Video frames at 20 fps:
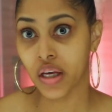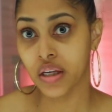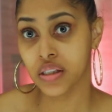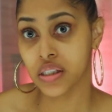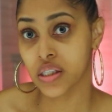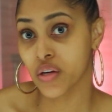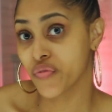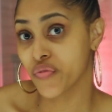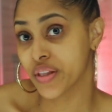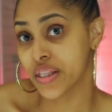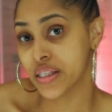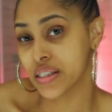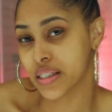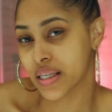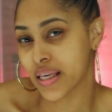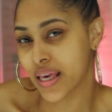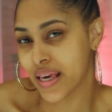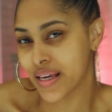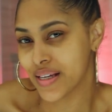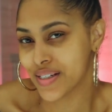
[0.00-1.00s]
So for this
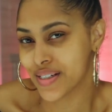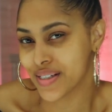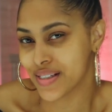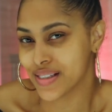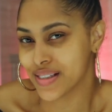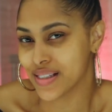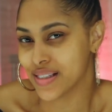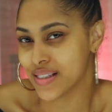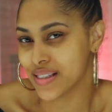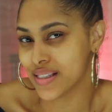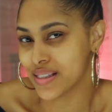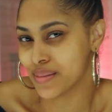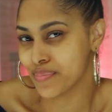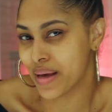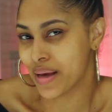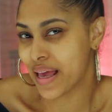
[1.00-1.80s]
occasion, since it's my